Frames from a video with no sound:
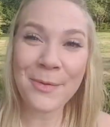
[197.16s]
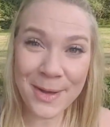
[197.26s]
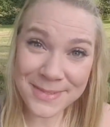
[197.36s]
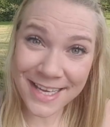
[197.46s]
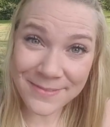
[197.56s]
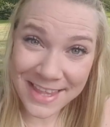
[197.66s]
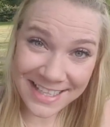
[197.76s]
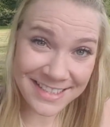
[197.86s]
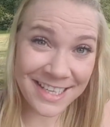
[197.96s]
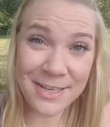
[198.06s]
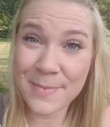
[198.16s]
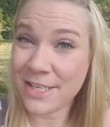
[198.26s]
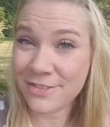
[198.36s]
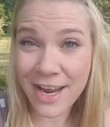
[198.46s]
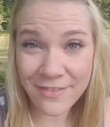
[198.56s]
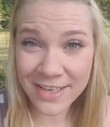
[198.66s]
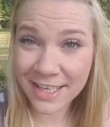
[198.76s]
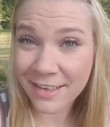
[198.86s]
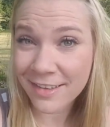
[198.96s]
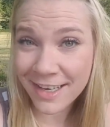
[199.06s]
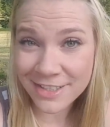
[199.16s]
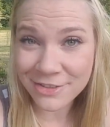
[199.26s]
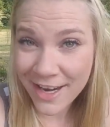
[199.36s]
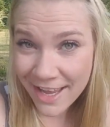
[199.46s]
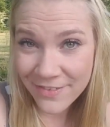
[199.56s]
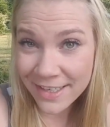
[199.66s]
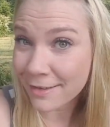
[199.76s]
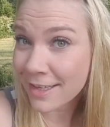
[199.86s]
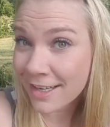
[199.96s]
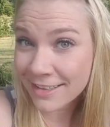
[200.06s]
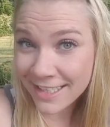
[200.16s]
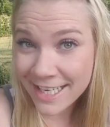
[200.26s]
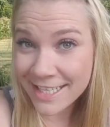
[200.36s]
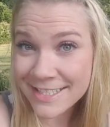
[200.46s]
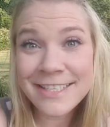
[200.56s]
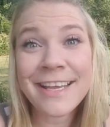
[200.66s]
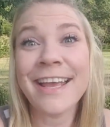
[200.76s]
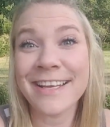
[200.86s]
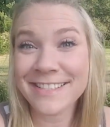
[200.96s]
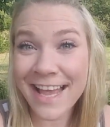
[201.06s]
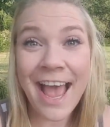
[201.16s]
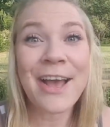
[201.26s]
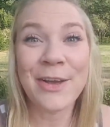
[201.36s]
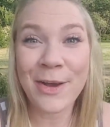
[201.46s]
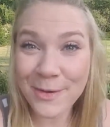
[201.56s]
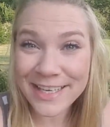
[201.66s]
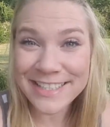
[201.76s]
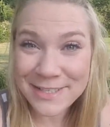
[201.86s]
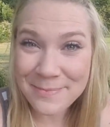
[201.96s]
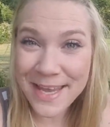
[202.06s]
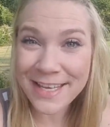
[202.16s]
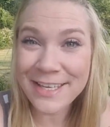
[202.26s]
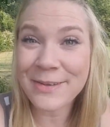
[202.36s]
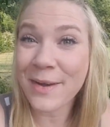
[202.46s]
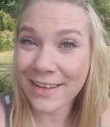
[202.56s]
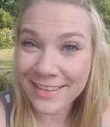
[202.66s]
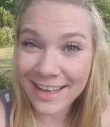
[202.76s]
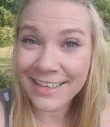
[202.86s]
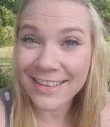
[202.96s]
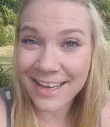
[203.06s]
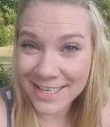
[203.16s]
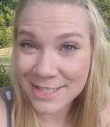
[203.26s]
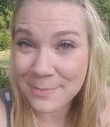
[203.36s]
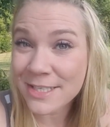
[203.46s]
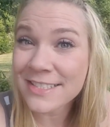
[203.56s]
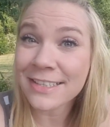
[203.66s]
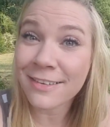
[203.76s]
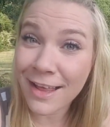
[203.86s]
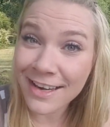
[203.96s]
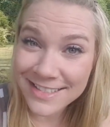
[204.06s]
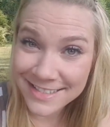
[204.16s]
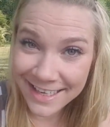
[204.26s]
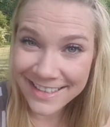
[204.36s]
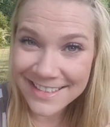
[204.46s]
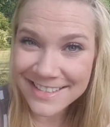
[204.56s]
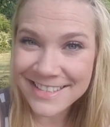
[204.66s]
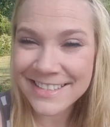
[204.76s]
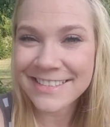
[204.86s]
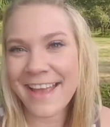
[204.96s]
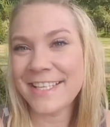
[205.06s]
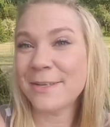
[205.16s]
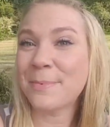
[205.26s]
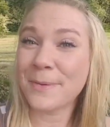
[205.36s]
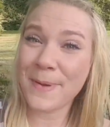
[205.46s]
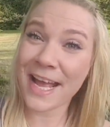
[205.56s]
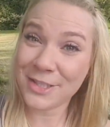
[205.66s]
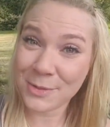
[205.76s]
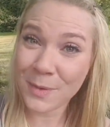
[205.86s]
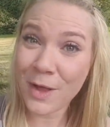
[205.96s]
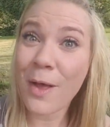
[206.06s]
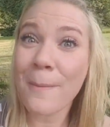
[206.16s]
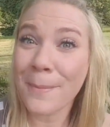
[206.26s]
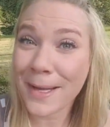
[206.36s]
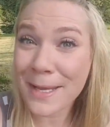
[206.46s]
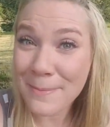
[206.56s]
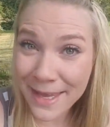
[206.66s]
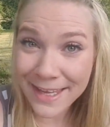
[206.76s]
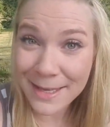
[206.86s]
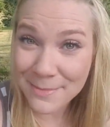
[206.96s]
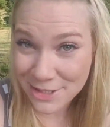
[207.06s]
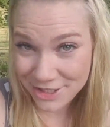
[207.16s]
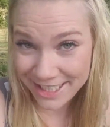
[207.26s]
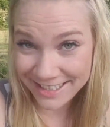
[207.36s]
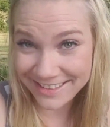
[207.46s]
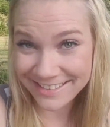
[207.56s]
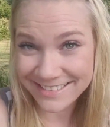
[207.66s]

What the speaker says: A website that's going to be driving in a lot of traffic, a lot of leads, is going to make you a lot of customers and a lot of sales. It's a perpetual money-making machine.